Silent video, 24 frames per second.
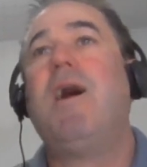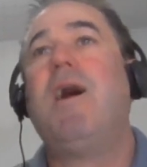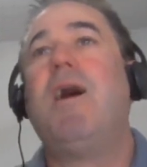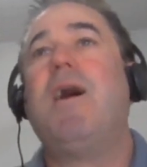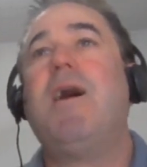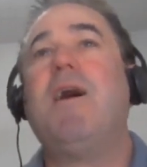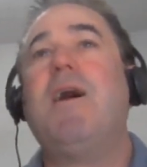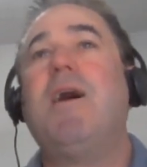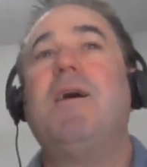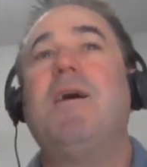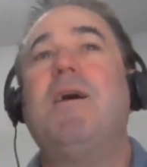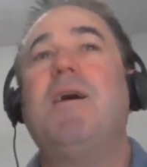
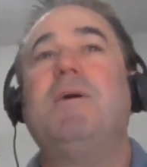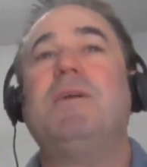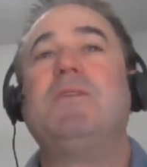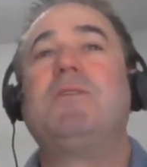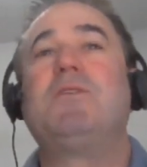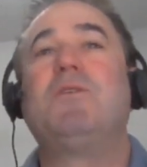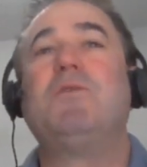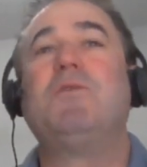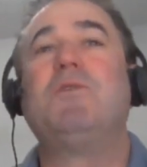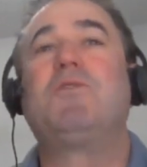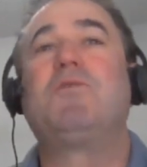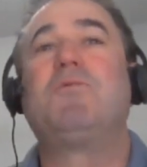And
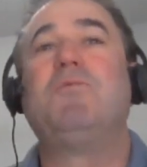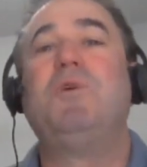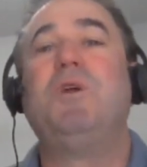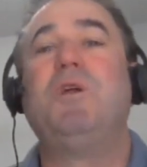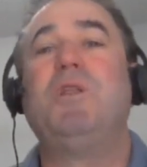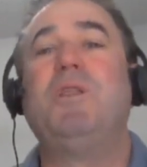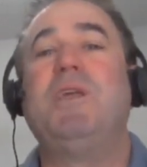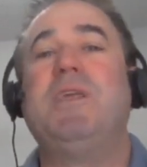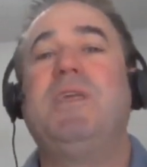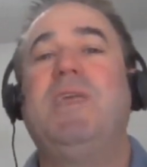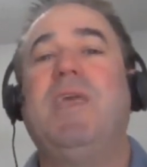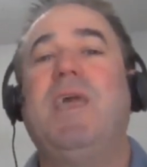so it's
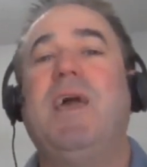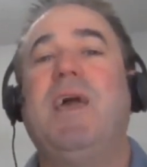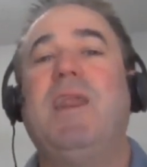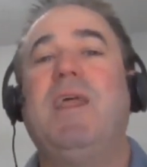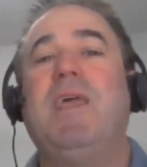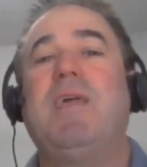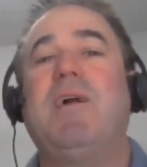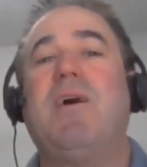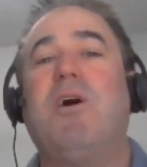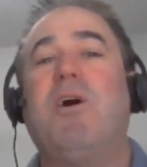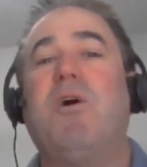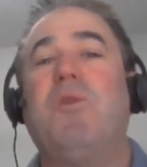really
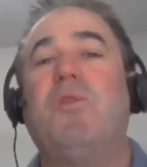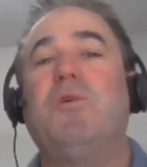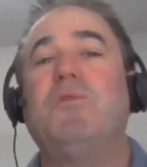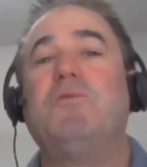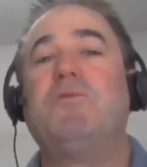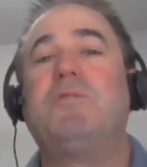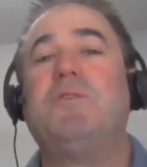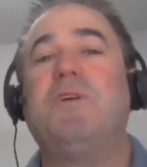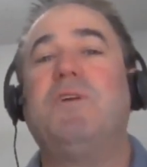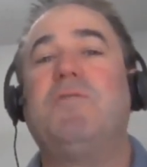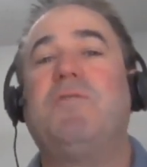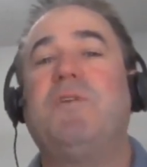getting all
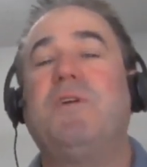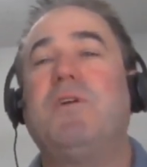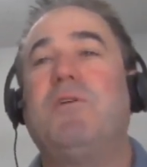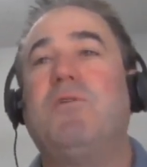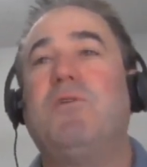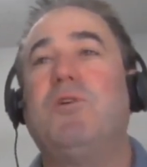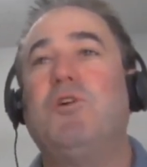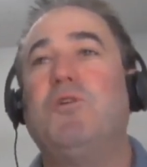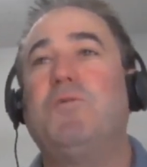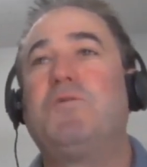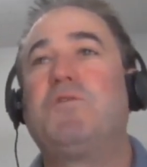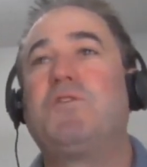those different
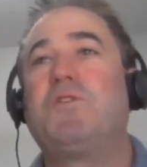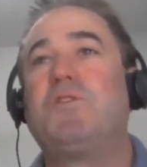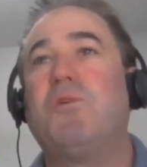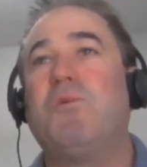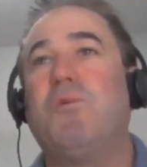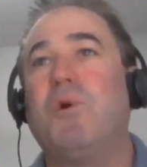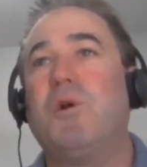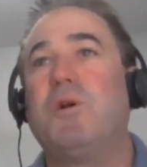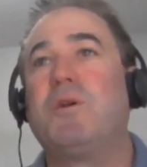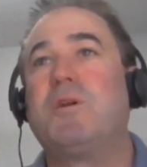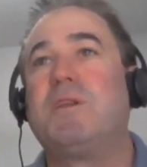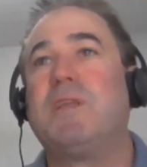groups to
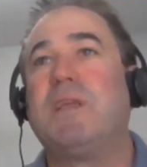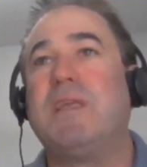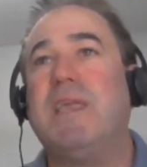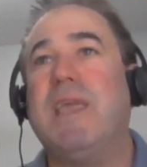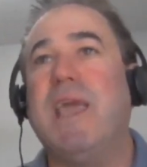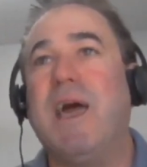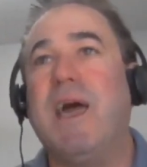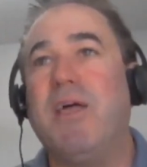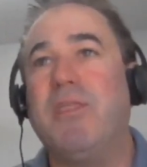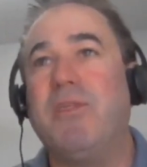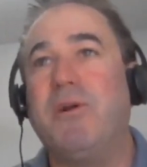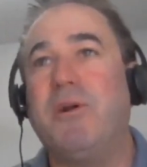work
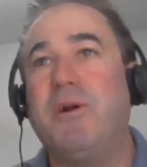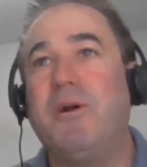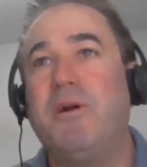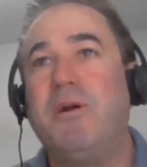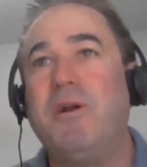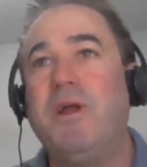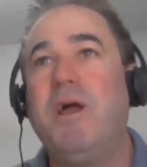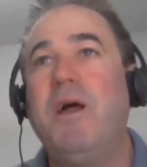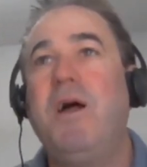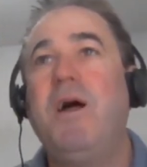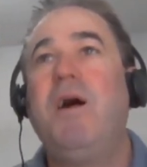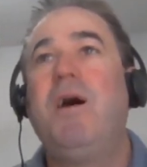together
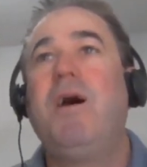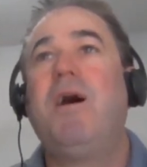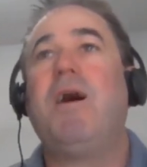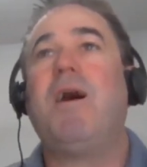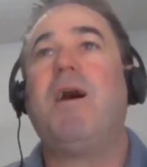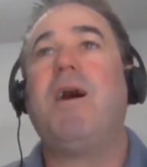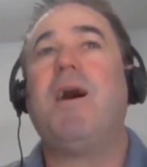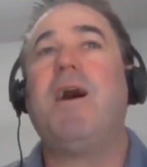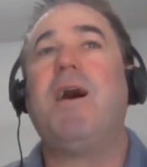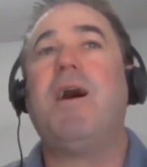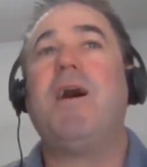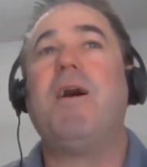
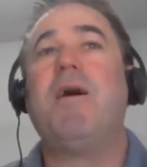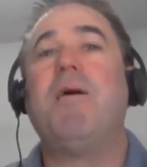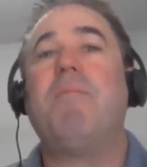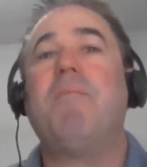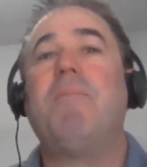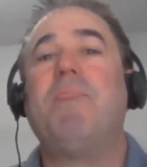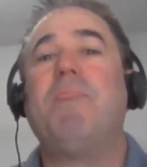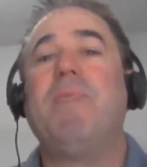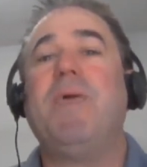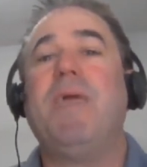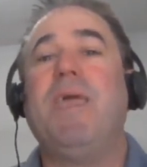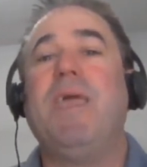
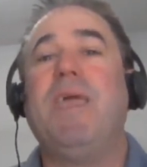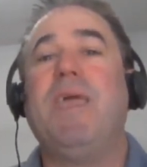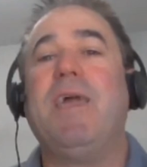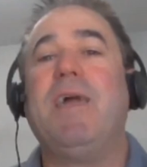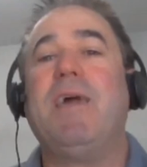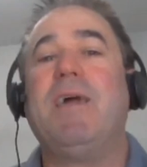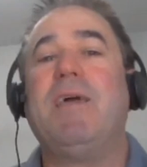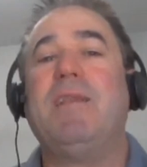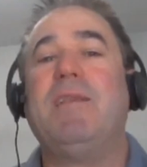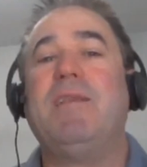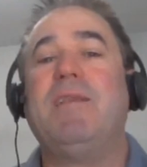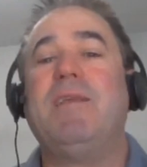
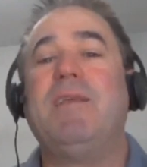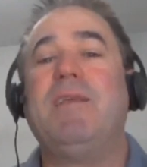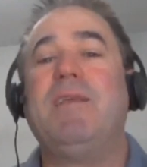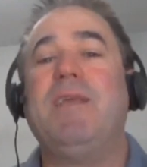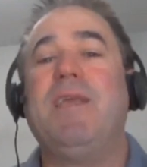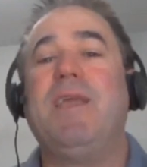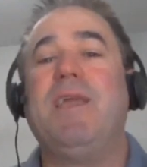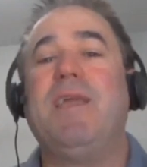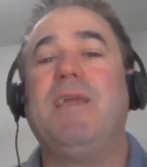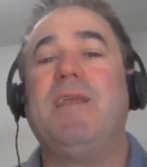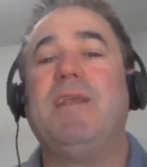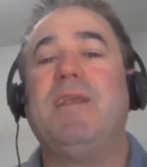and
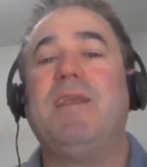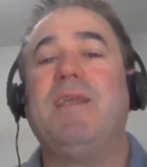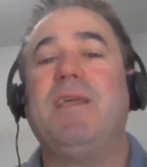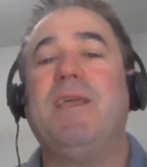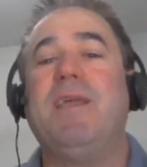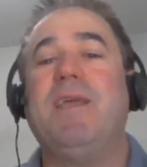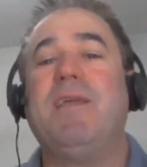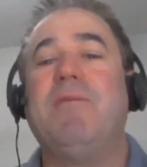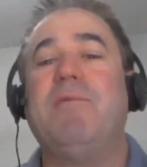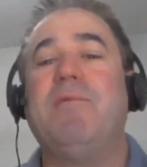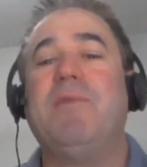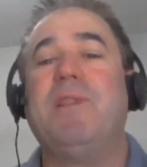
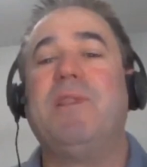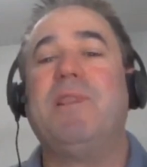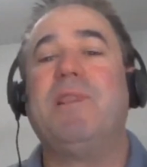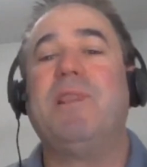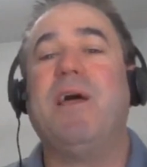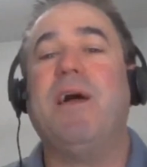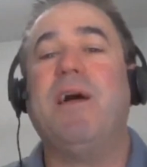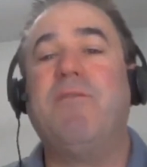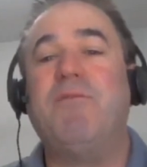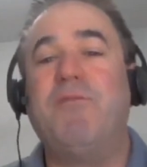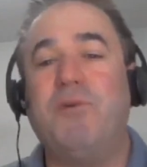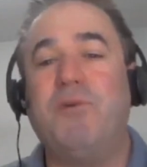
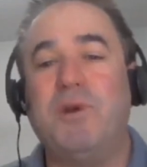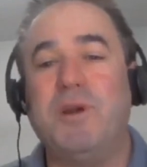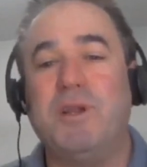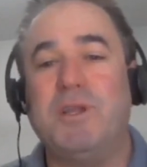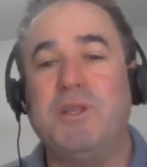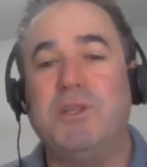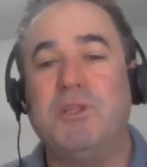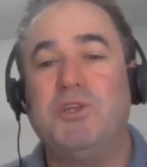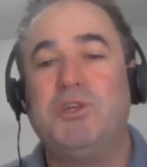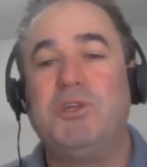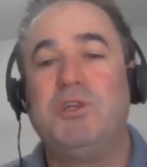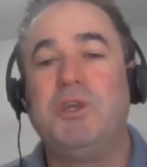
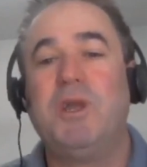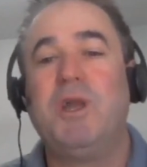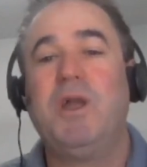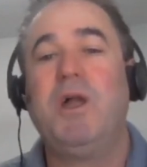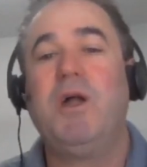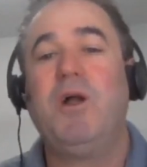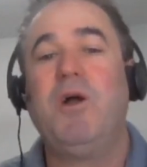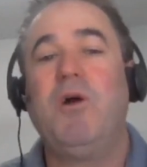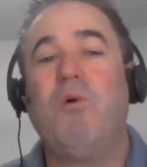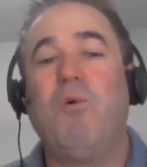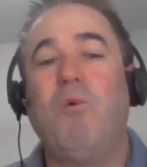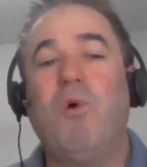leverage
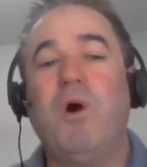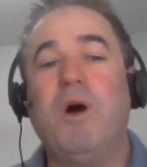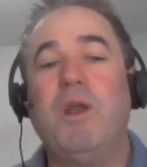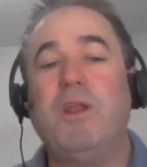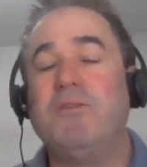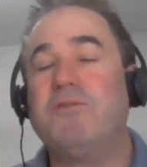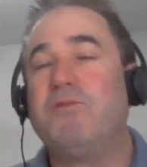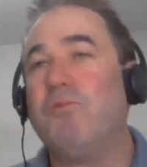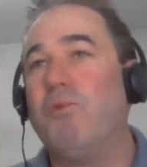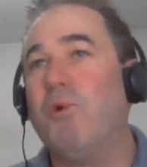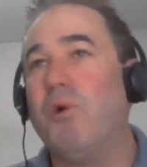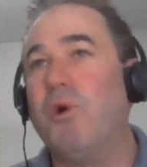what
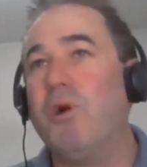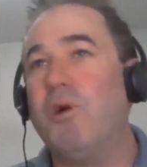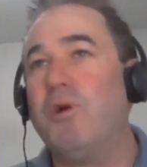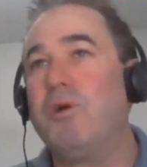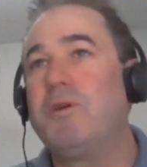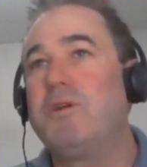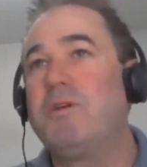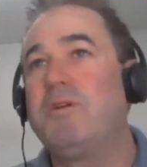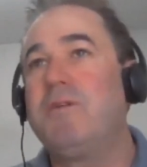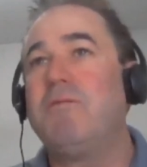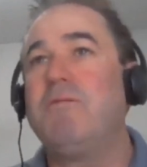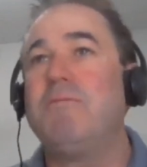has
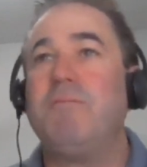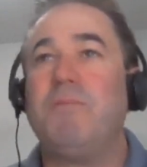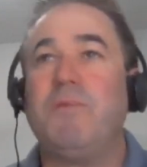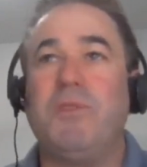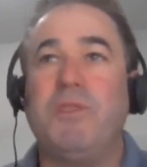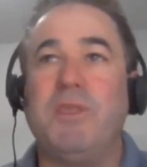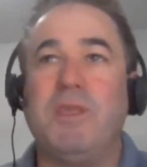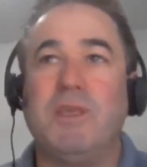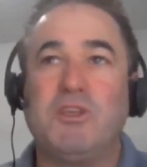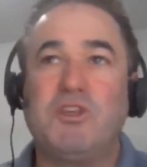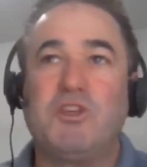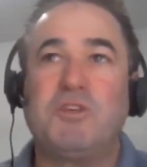worked,
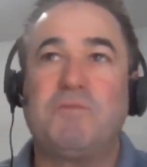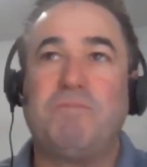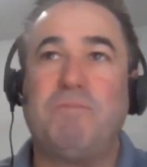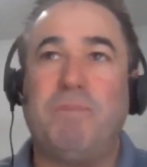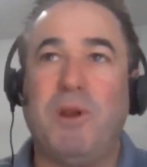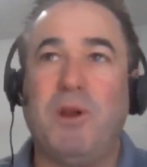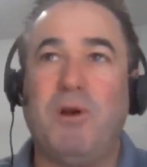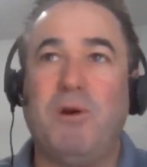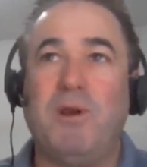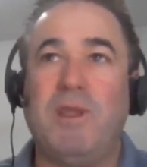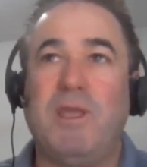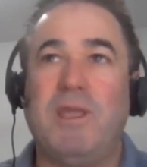the
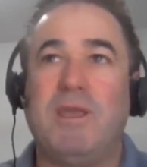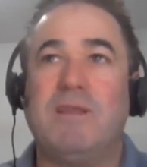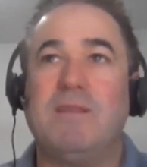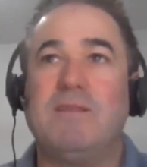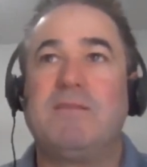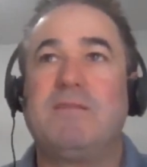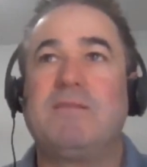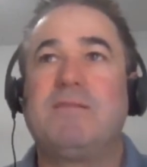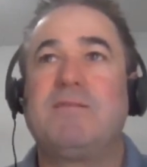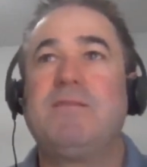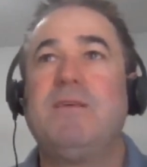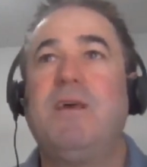
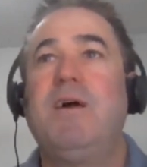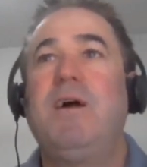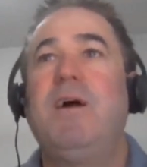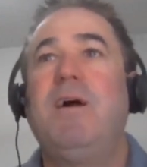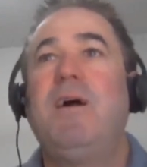experience.